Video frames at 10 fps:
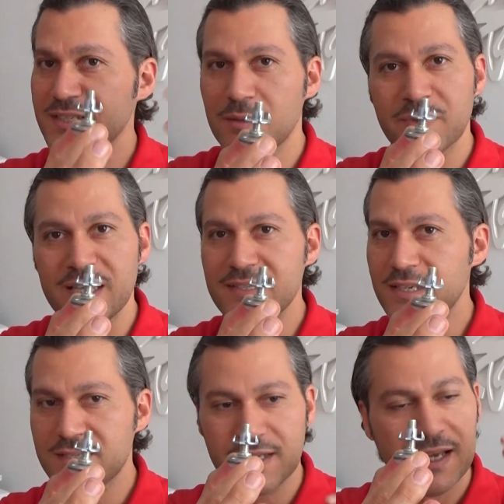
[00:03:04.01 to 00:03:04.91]
In some
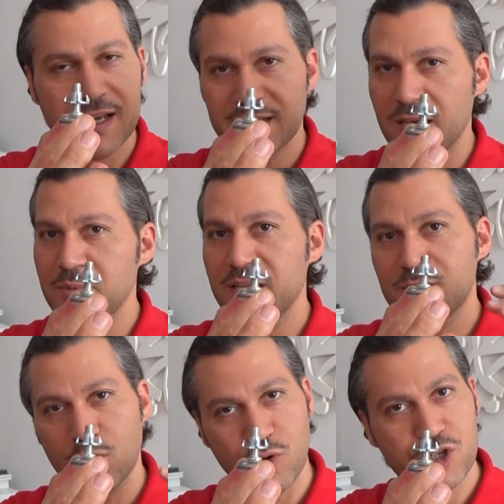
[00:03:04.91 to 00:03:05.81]
cases,
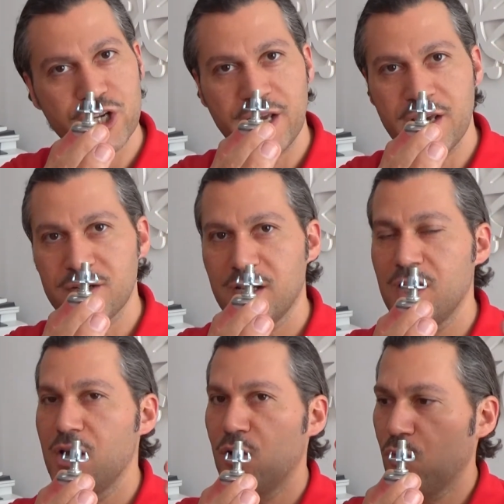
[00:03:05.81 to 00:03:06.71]
cabinet or chair
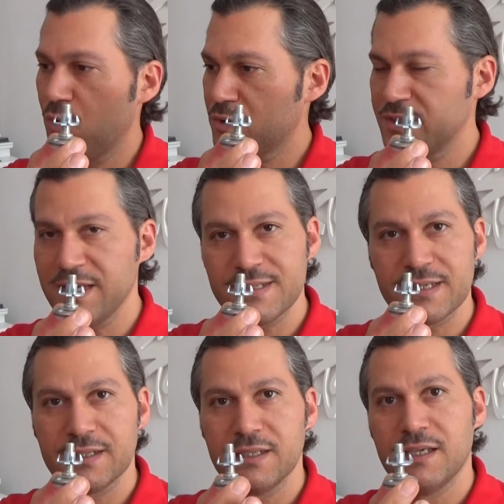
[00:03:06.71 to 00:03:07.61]
or desk,